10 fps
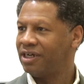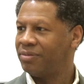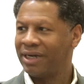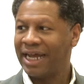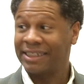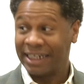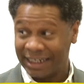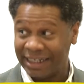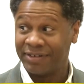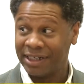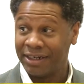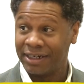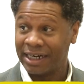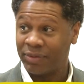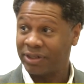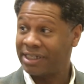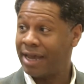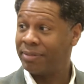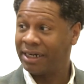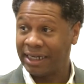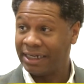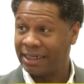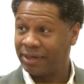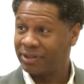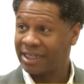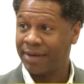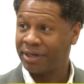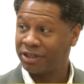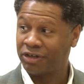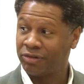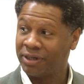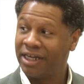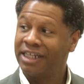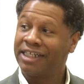but actually literally looking at what's happening in India, what's happening in Cuba,